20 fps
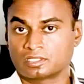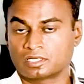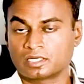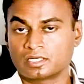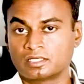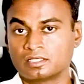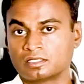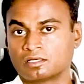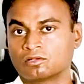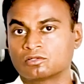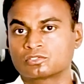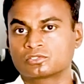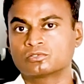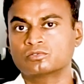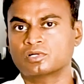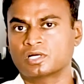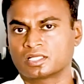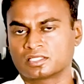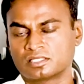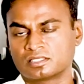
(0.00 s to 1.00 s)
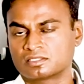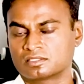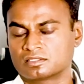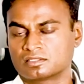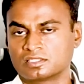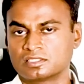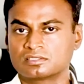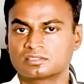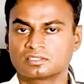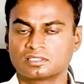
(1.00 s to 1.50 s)
and also other
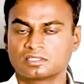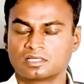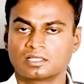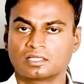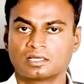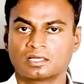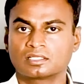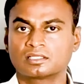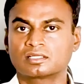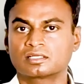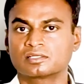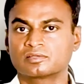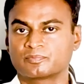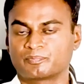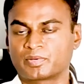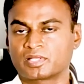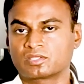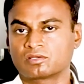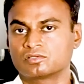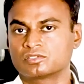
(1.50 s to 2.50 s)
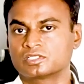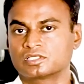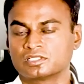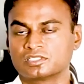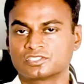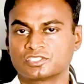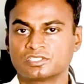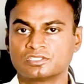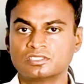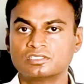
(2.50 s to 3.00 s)
things, other
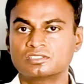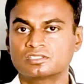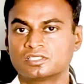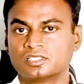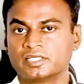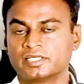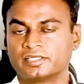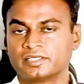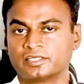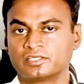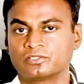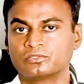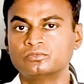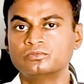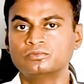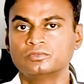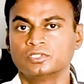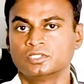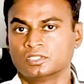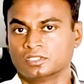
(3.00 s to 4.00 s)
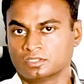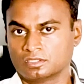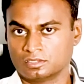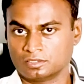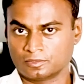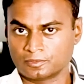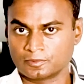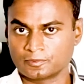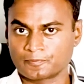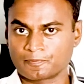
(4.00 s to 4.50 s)
pathological changes related to
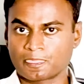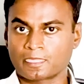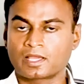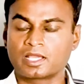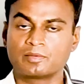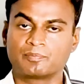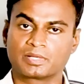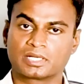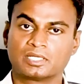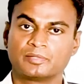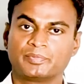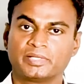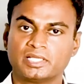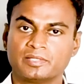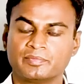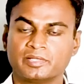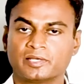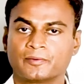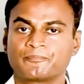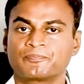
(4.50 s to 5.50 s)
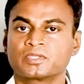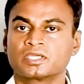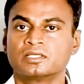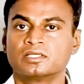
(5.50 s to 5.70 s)
hyperlipidemia.